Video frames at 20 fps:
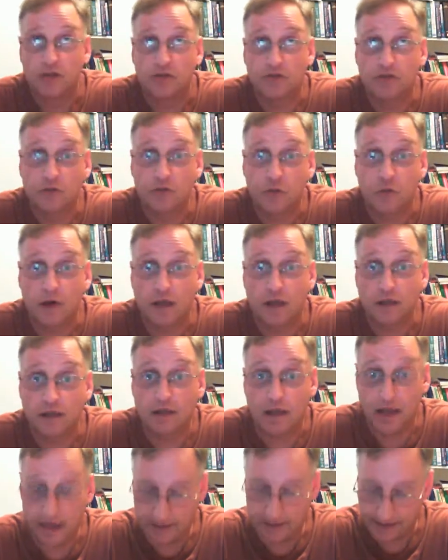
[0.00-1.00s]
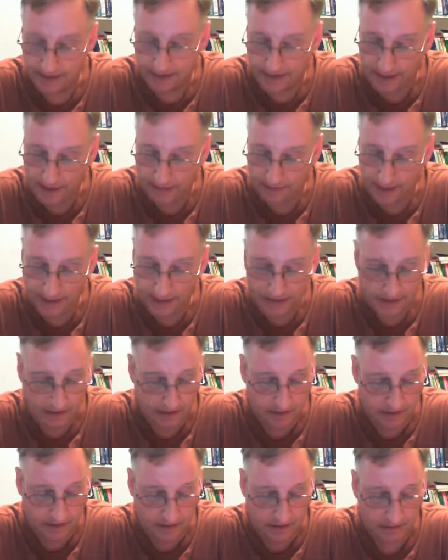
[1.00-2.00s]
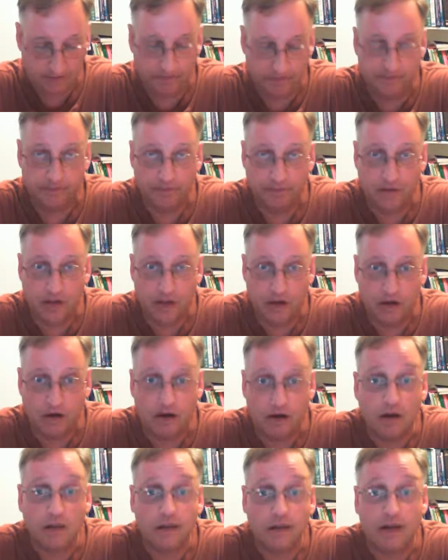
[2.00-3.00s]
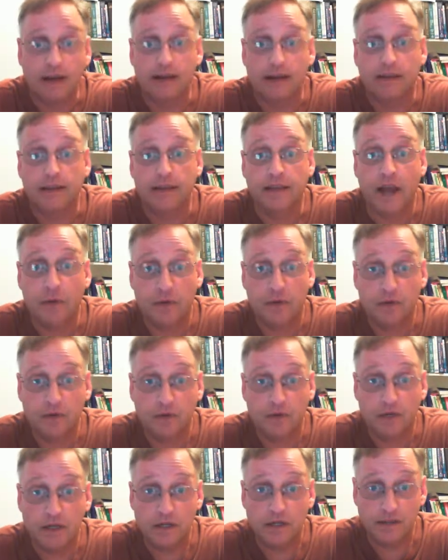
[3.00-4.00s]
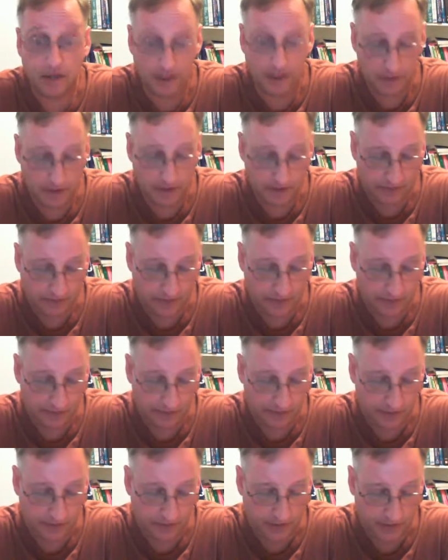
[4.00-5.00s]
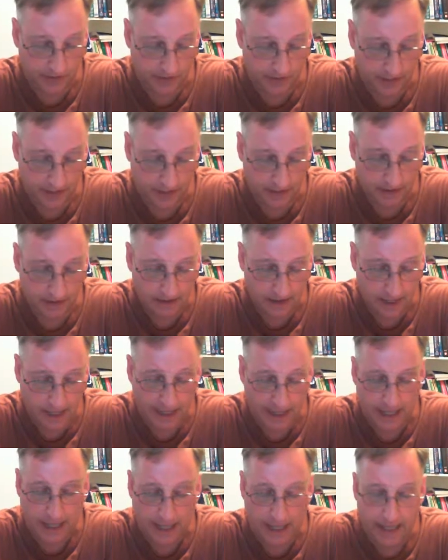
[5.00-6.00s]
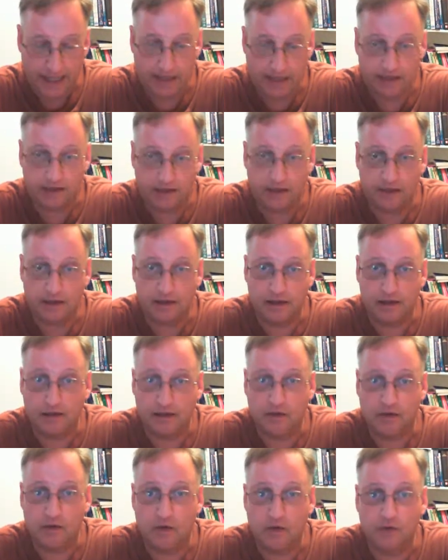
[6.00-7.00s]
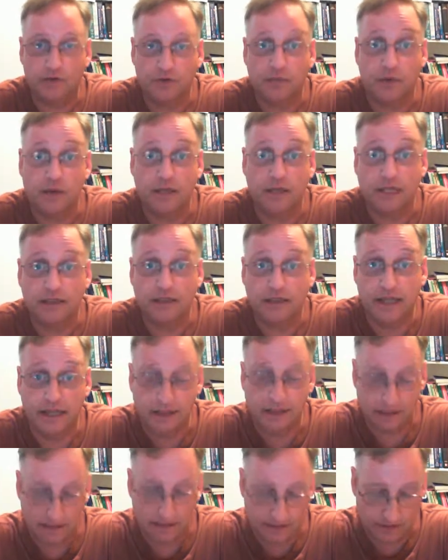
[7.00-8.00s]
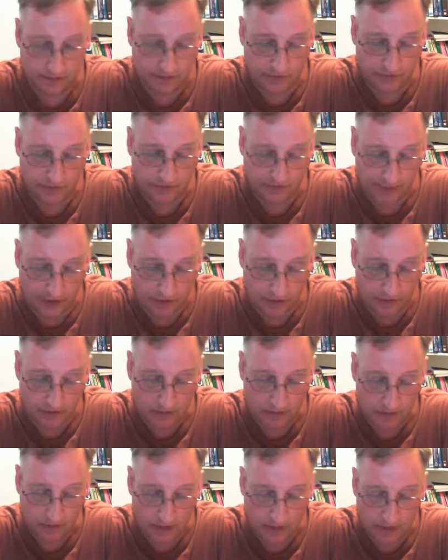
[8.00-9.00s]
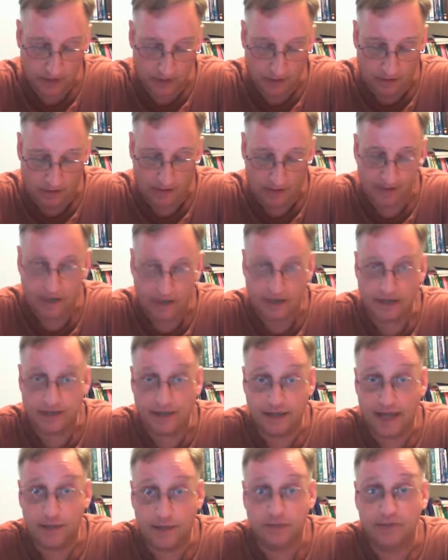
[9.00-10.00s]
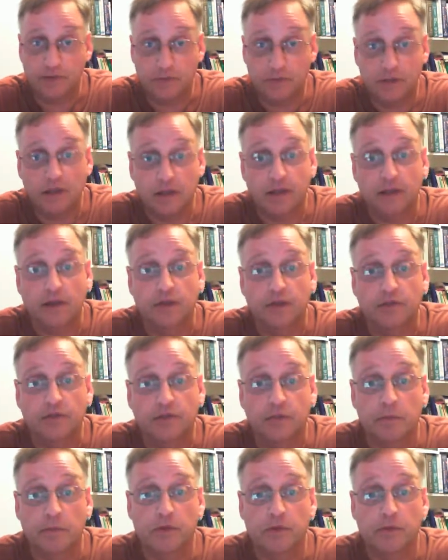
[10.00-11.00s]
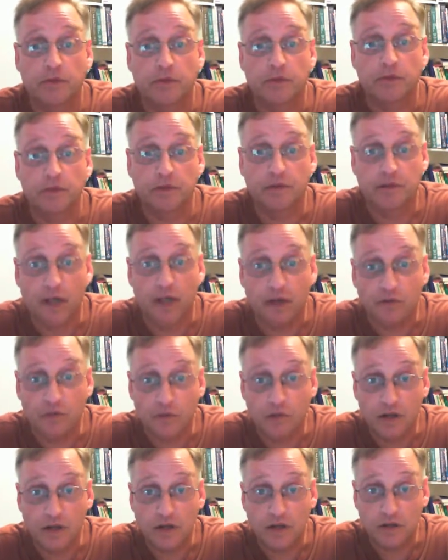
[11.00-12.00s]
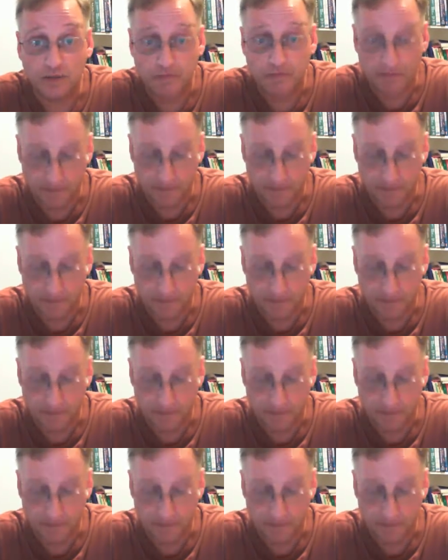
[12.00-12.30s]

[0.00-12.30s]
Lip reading: 2 online assignments, online laboratory assignments that must be turned in, and corresponding links to Scout online lab simulators from the University of California,